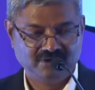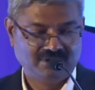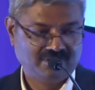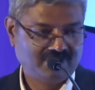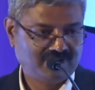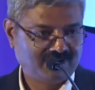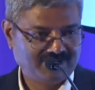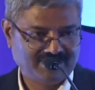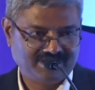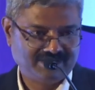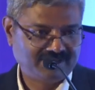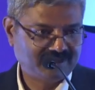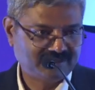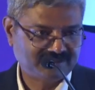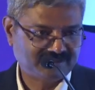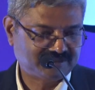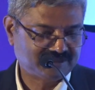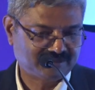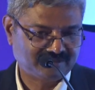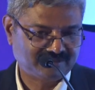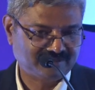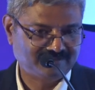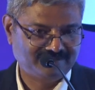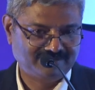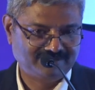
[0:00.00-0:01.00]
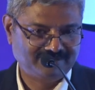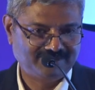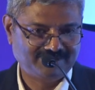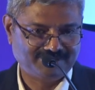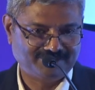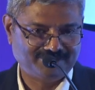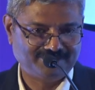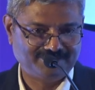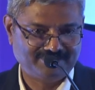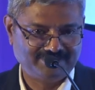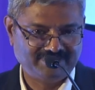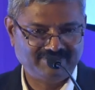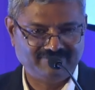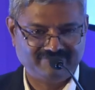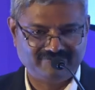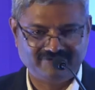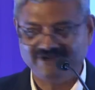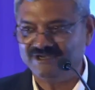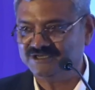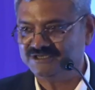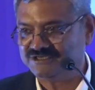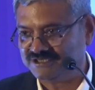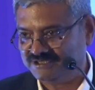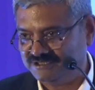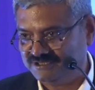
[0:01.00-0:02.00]
And I said,
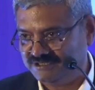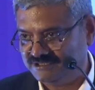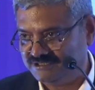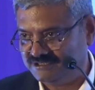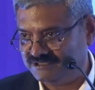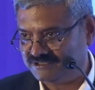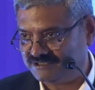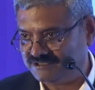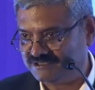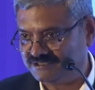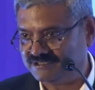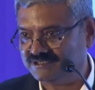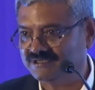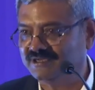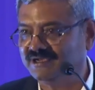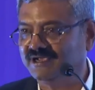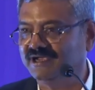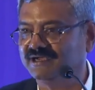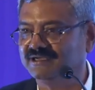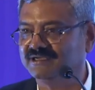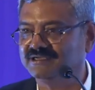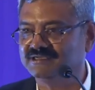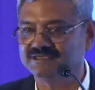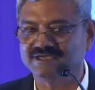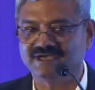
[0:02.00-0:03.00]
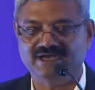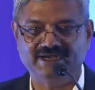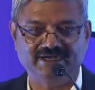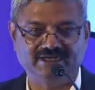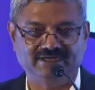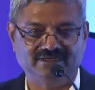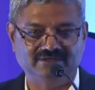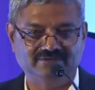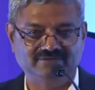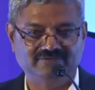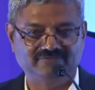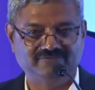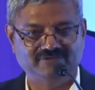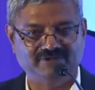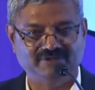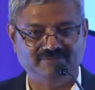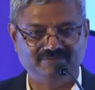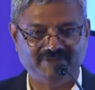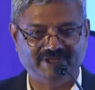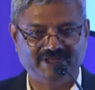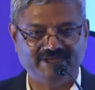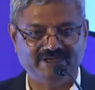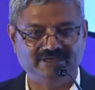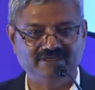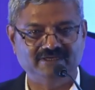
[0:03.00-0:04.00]
inflation is at its height from
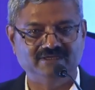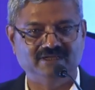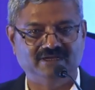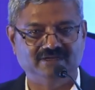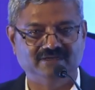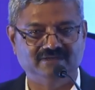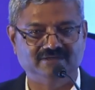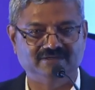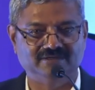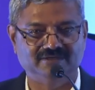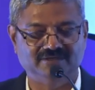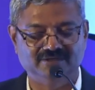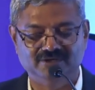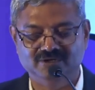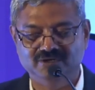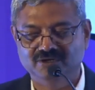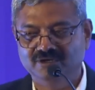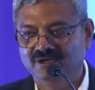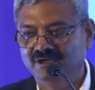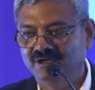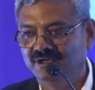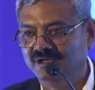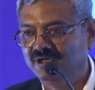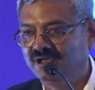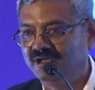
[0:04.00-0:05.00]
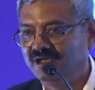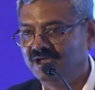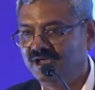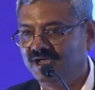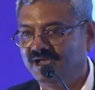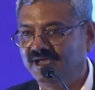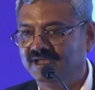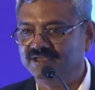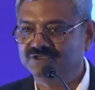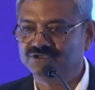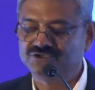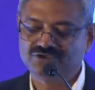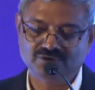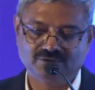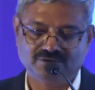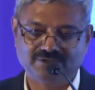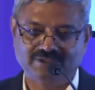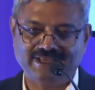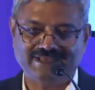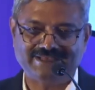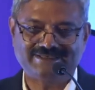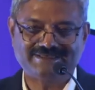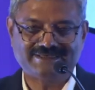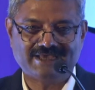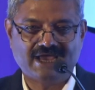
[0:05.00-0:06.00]
1900. And so
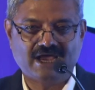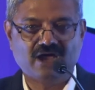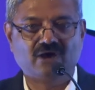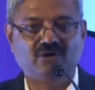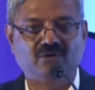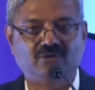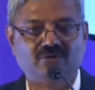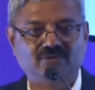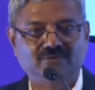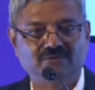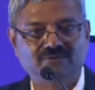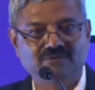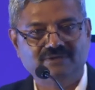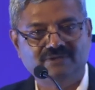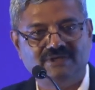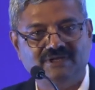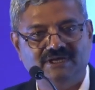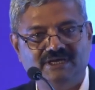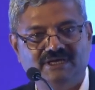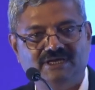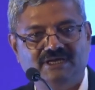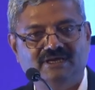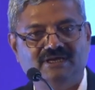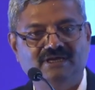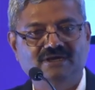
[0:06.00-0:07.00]
that's how the